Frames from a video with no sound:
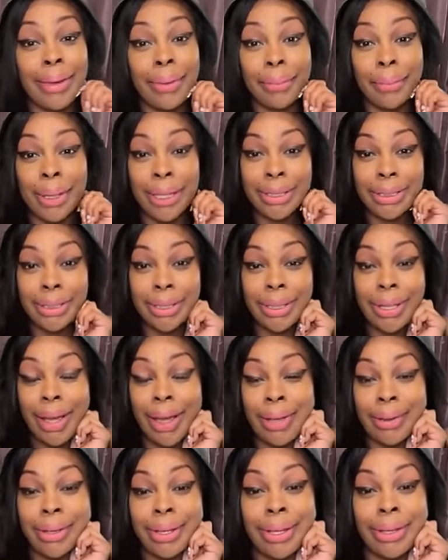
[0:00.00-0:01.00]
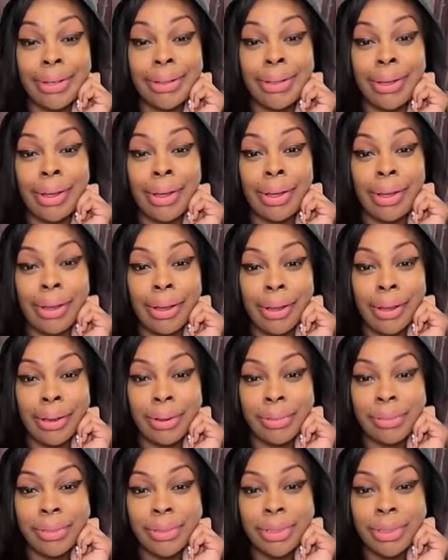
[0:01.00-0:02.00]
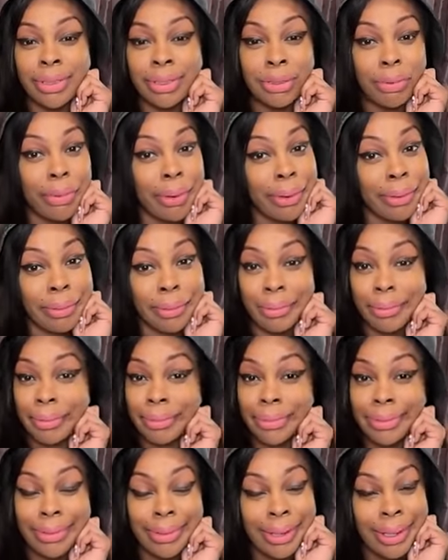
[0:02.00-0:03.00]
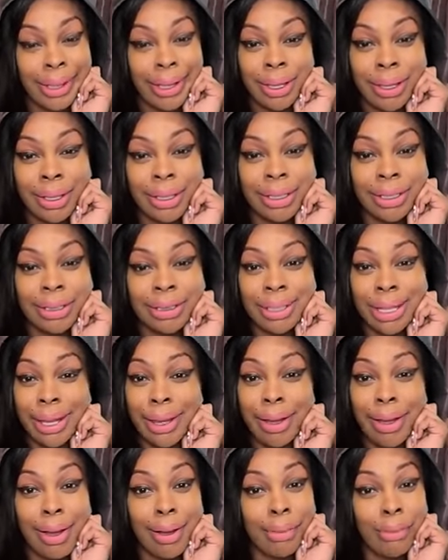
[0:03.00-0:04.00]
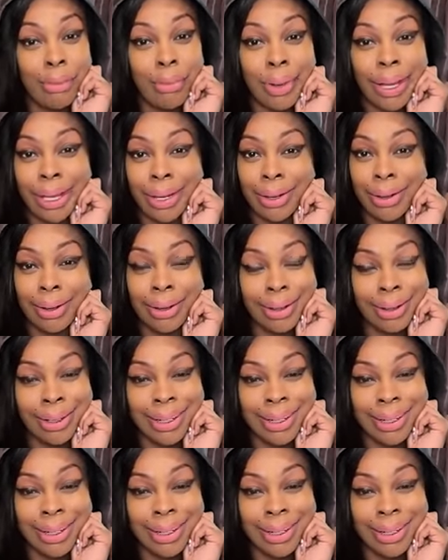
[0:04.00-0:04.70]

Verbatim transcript: Make sure y'all get the um trolls, because they are weird.